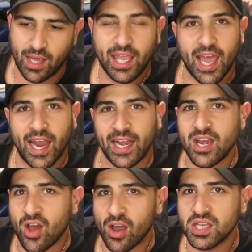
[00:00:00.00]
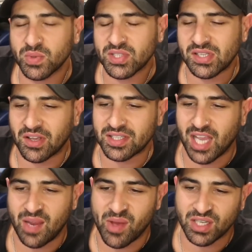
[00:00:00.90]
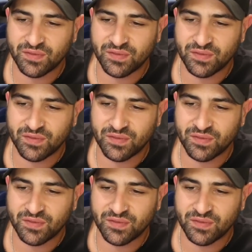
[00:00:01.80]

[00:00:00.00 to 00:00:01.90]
Okay, and he knows what's in those emails.